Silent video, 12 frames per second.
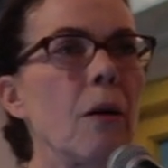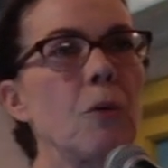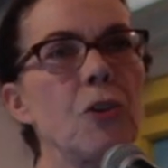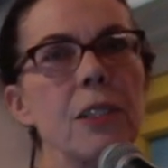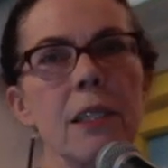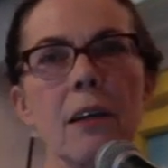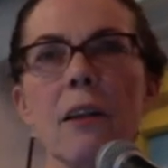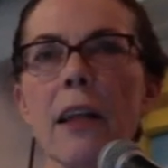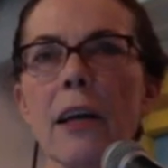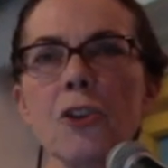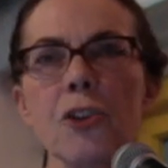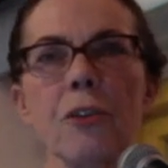which is a
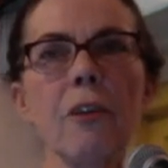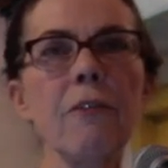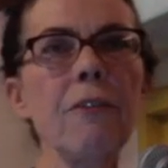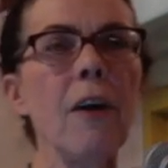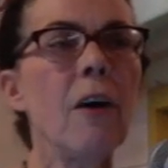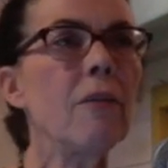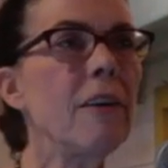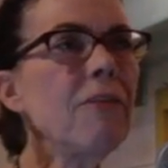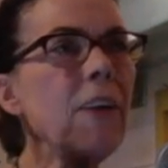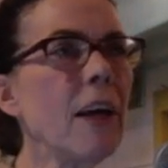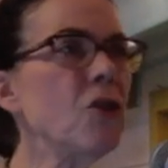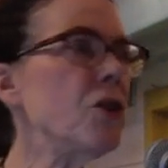collection of
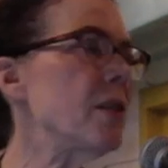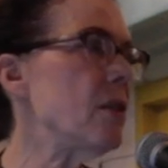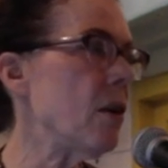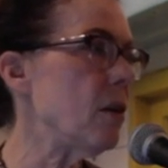reflections